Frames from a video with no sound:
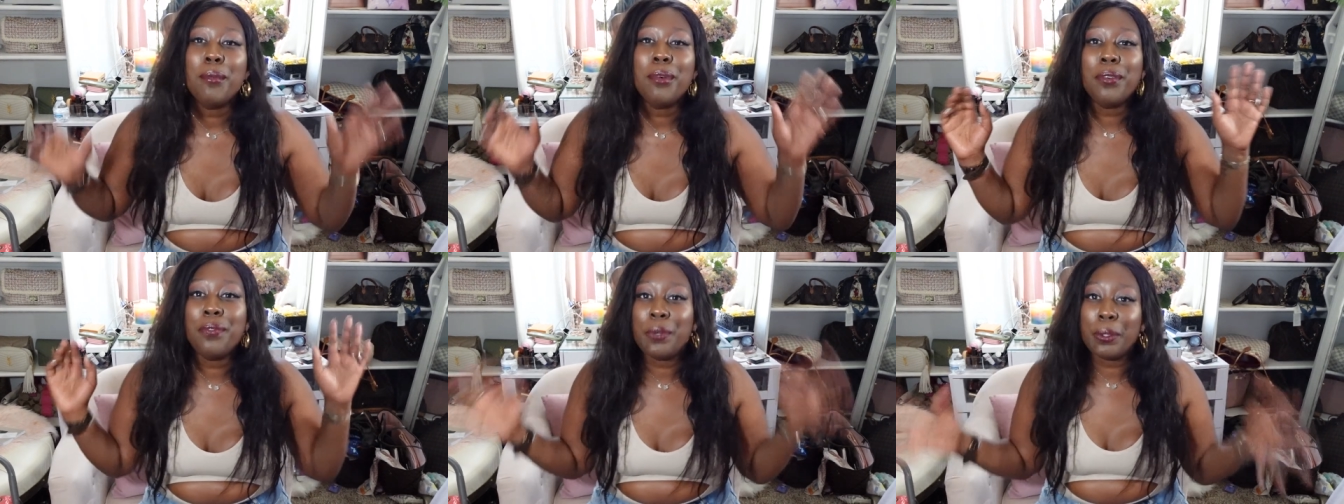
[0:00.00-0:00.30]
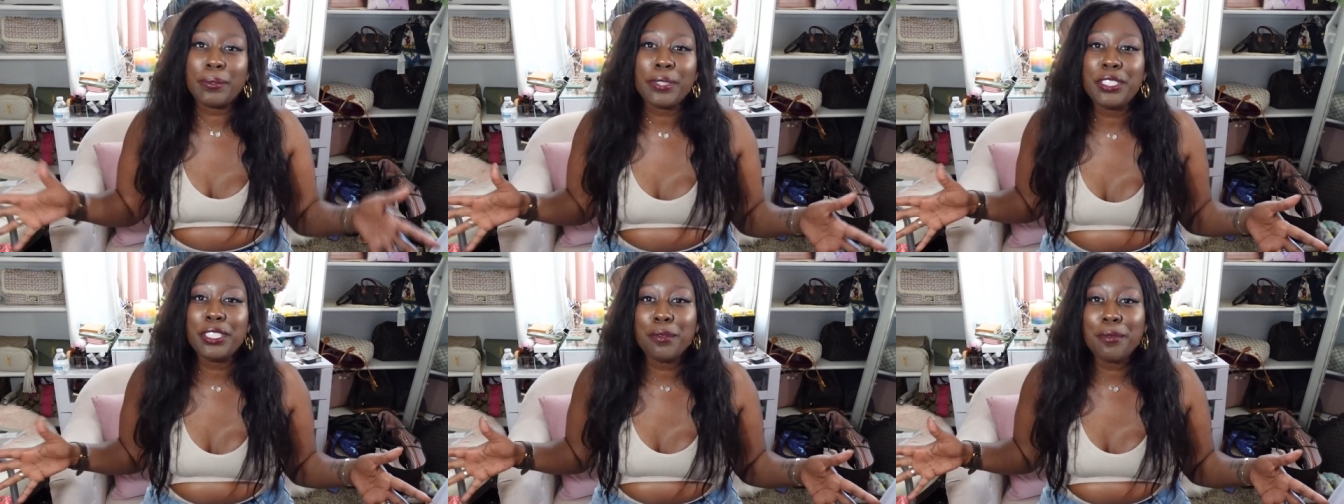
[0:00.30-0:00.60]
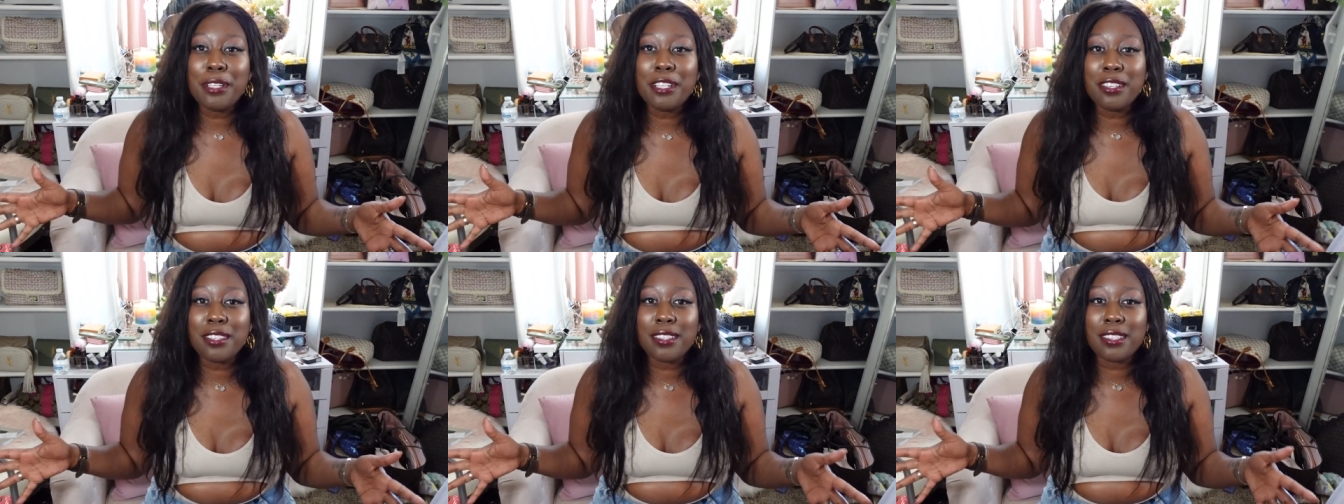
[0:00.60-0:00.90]
Before we
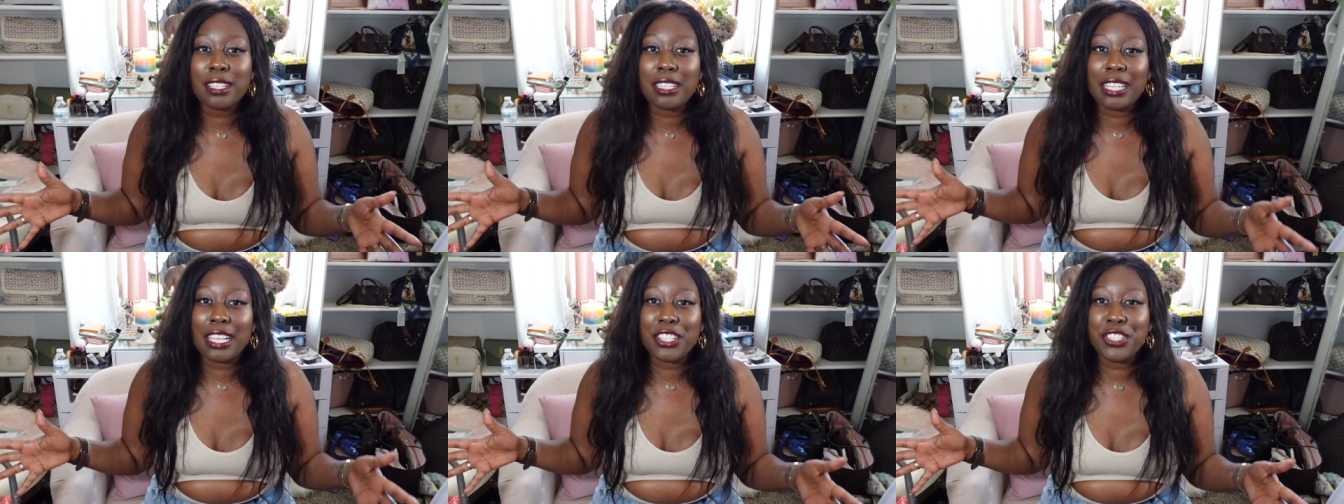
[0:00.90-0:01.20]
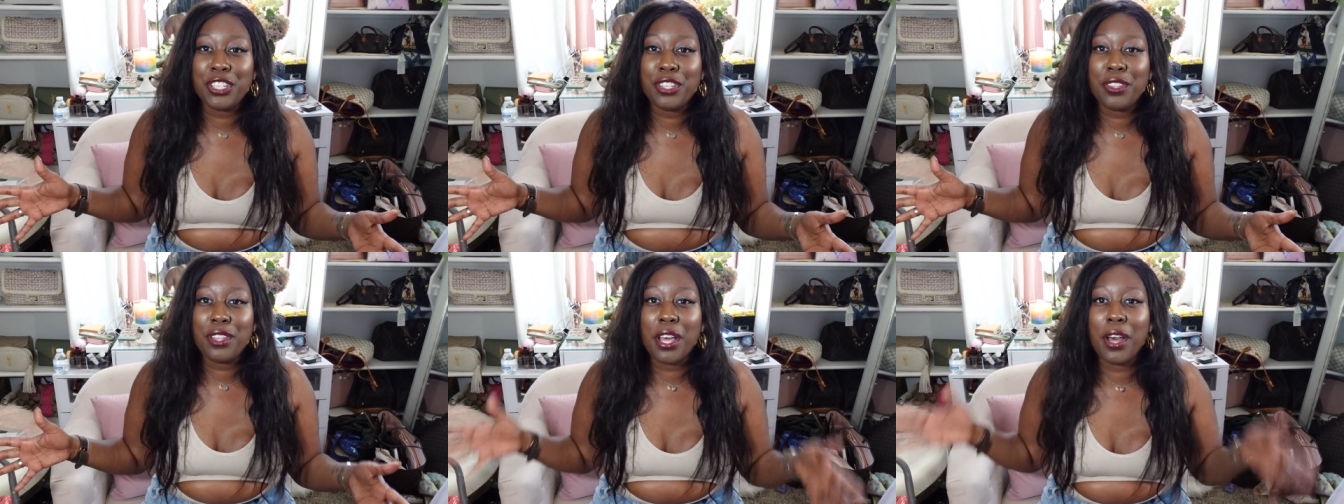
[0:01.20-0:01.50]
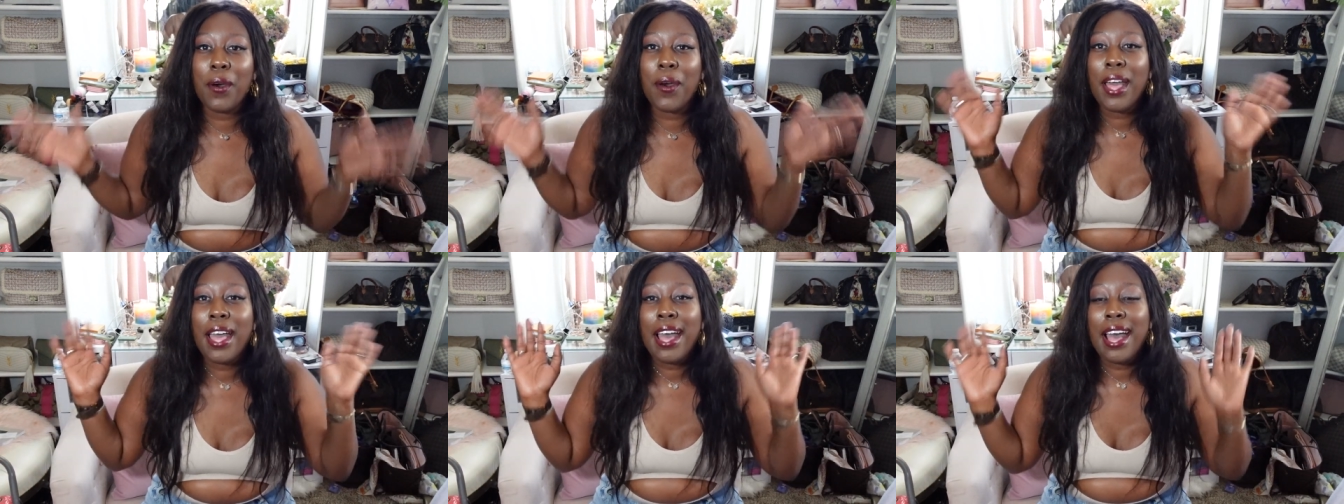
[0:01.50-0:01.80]
jump into this collection
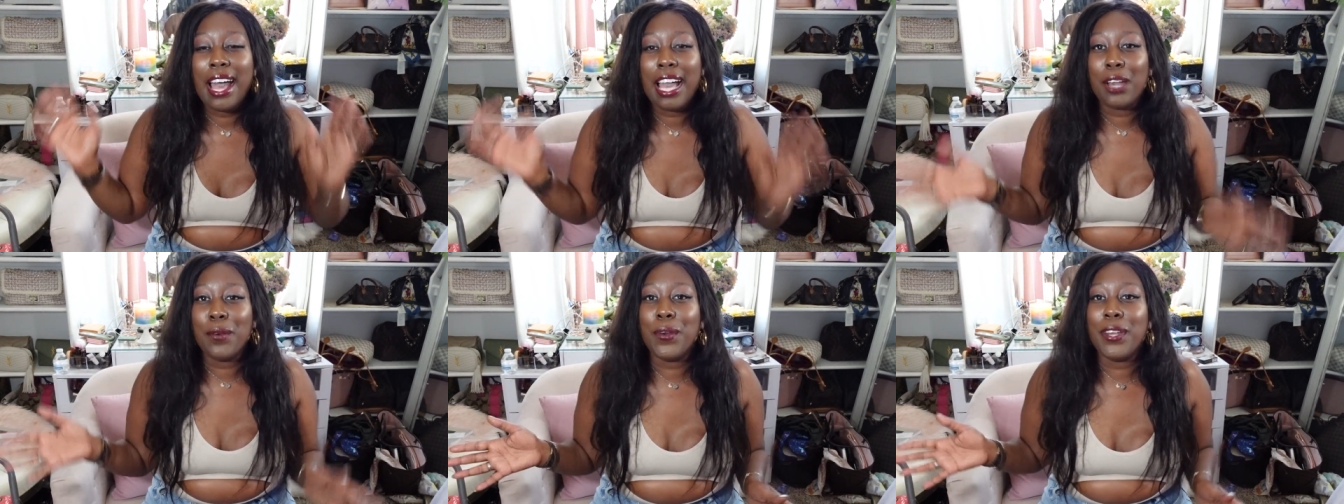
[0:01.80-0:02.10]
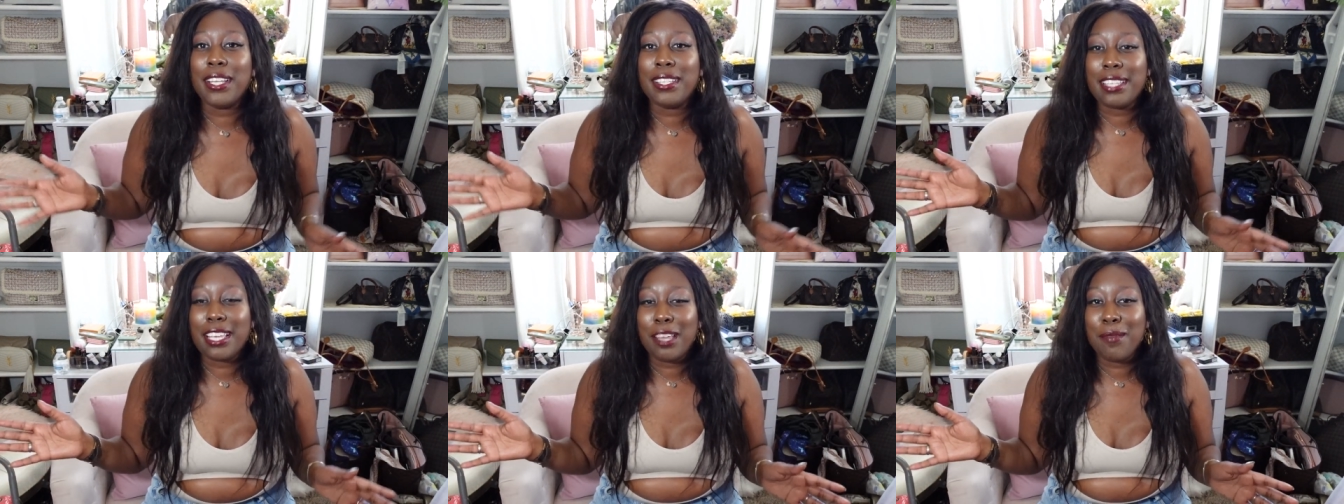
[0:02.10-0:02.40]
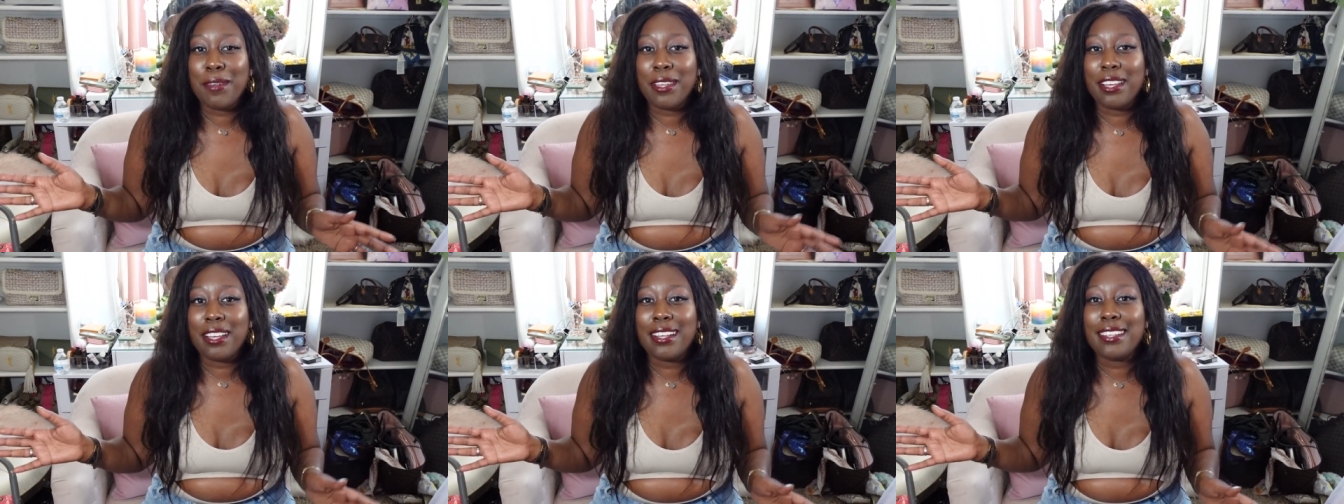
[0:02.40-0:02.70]
though, I want to take
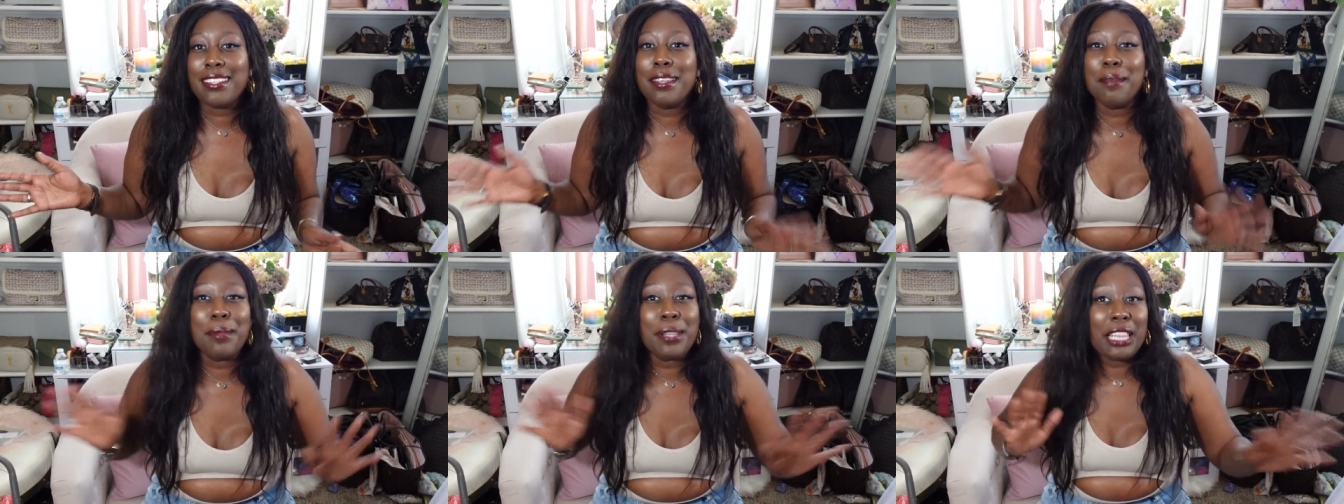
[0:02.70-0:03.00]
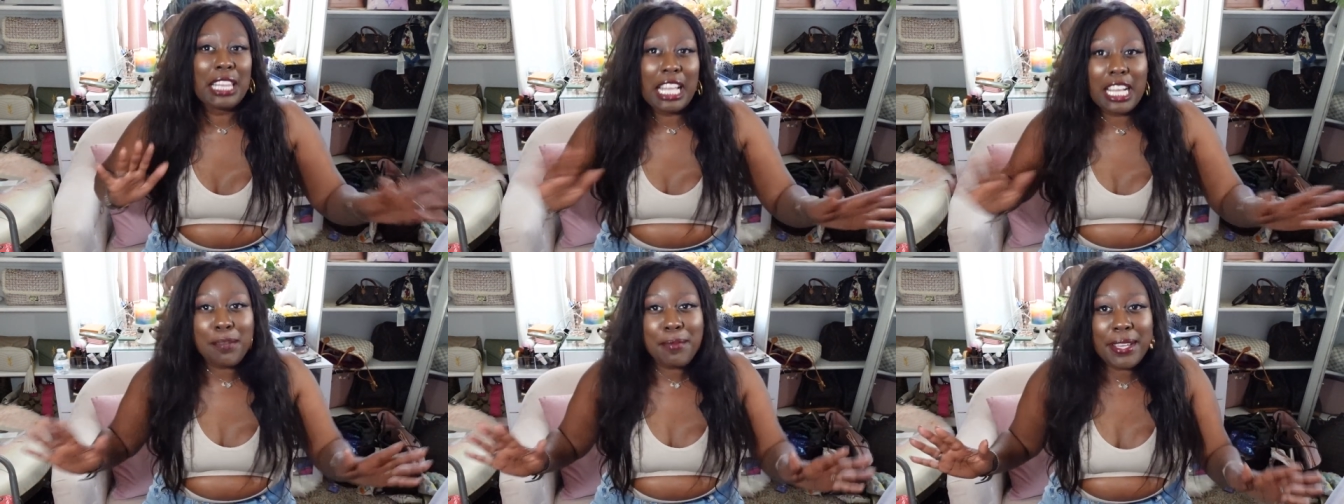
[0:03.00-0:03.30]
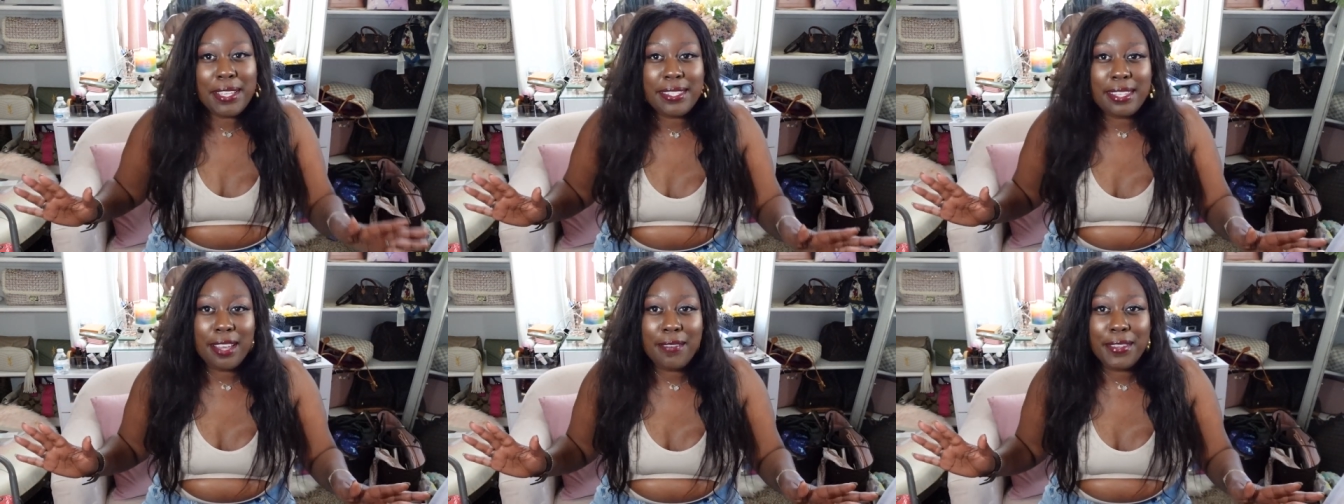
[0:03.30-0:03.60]
a minute to plug
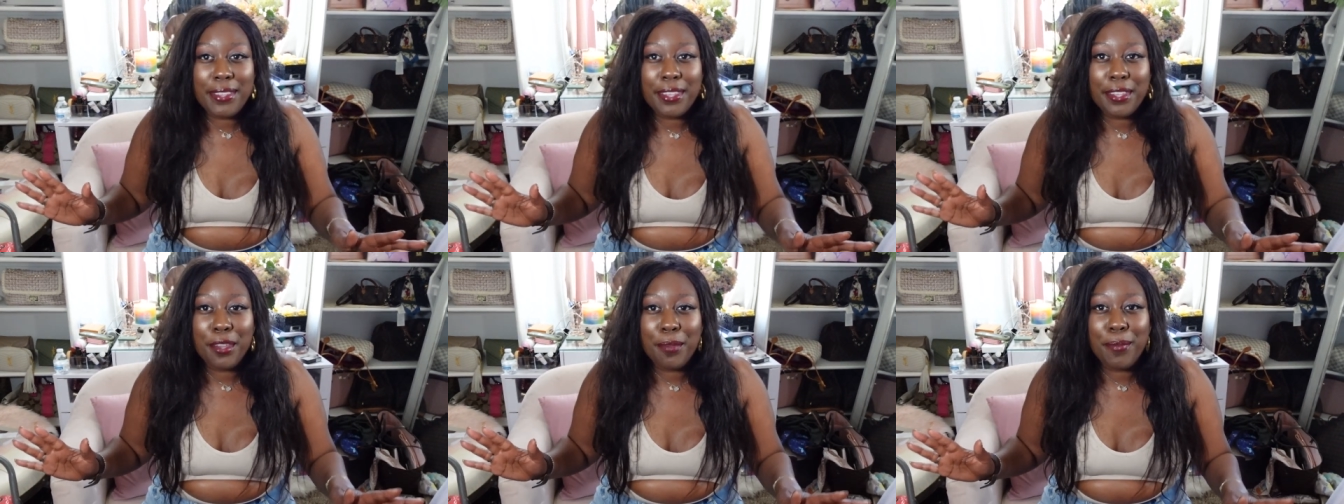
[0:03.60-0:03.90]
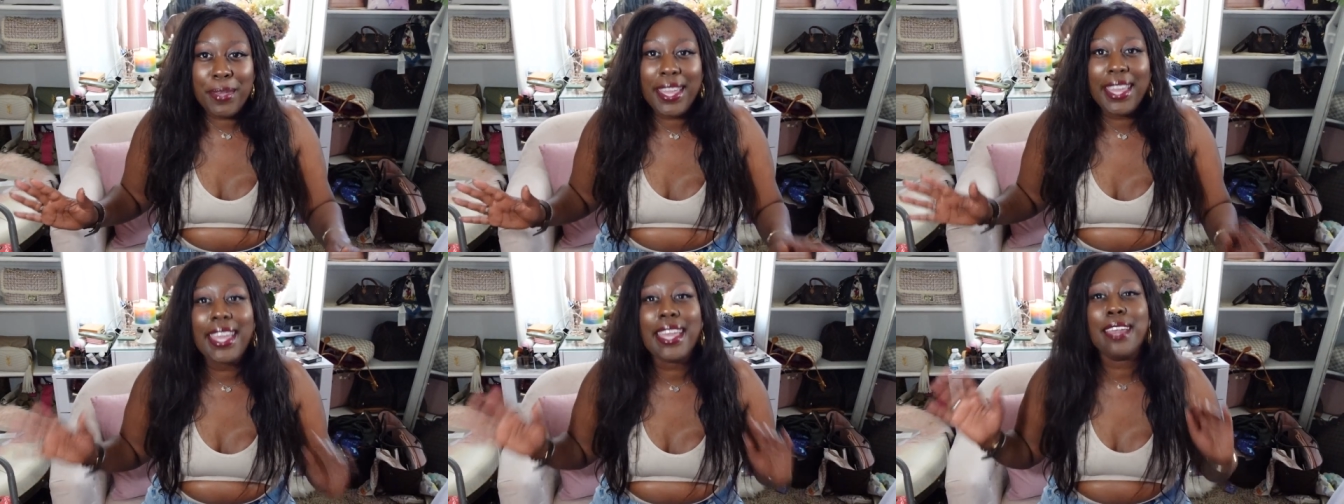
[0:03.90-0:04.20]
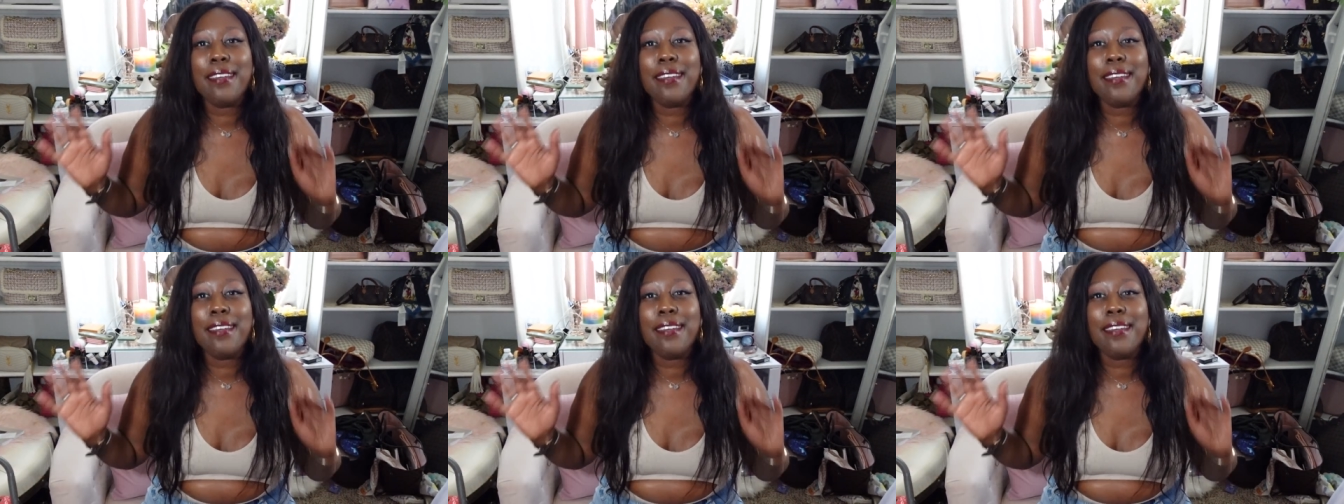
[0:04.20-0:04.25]
myself a little bit.